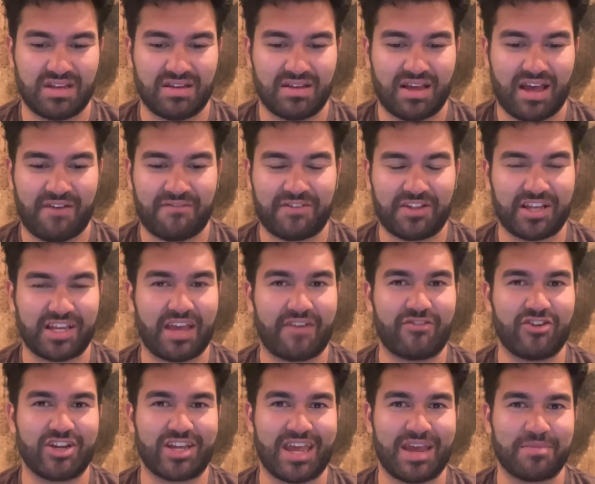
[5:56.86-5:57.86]
I feel like
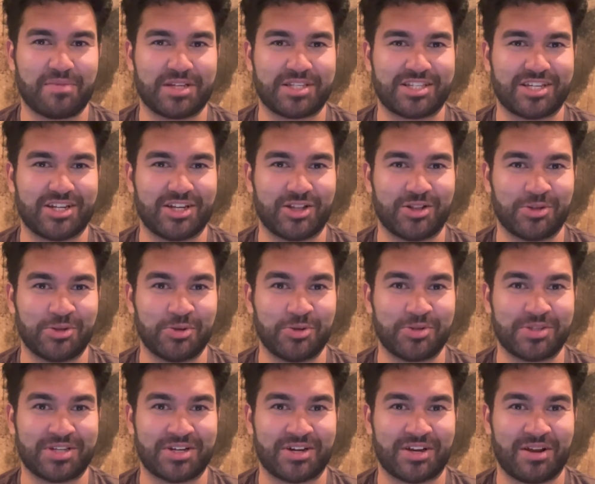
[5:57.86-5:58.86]
every game that City will lose,
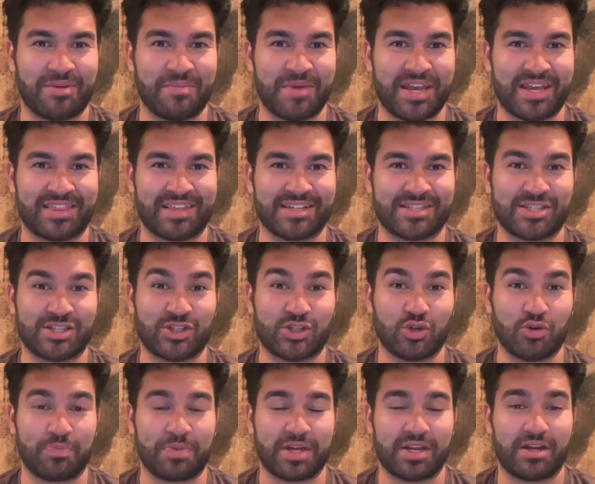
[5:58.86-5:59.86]
they're going to make that
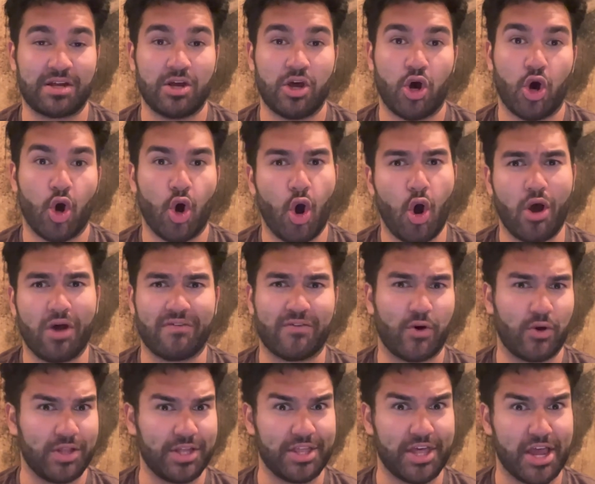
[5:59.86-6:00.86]
stupid, oh, if
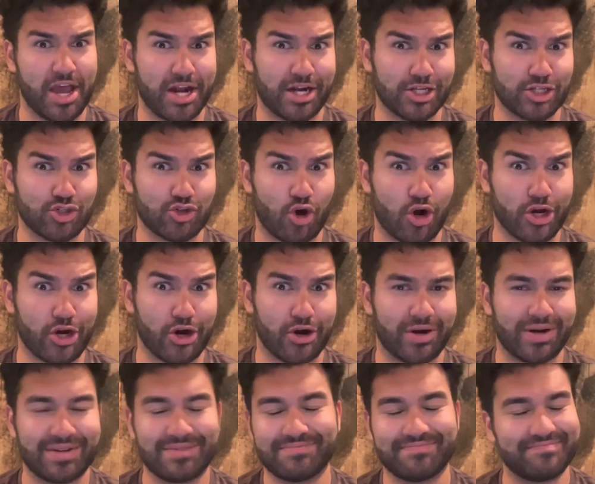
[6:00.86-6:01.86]
only they had a striker.
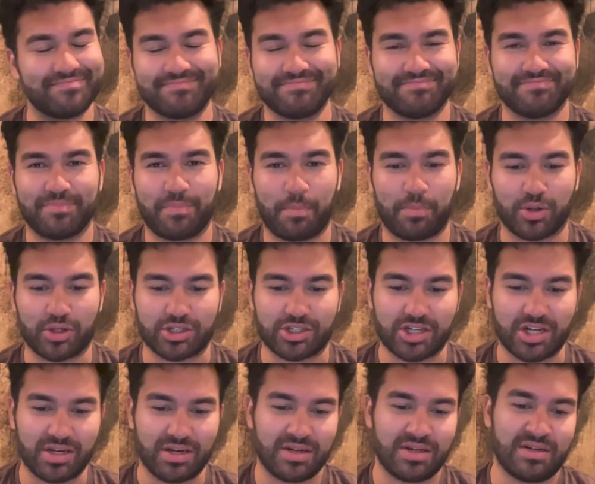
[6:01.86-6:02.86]
Bullshit.